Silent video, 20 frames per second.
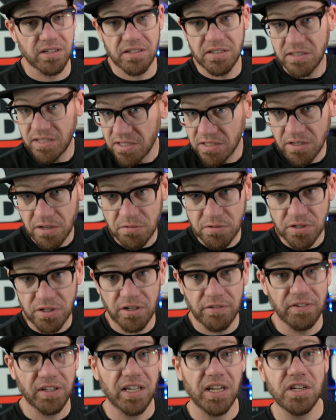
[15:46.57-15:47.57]
Cisco
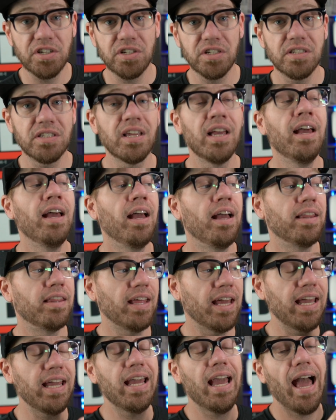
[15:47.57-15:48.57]
certifications,
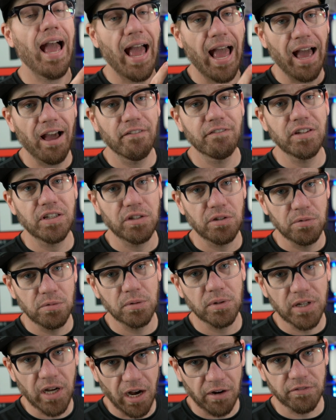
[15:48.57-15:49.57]
they have you
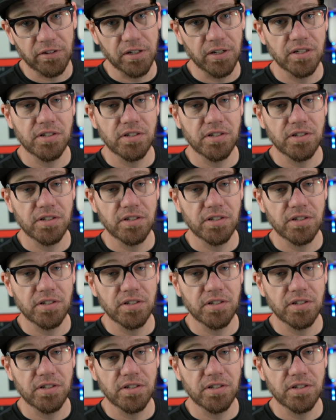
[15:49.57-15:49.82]
covered.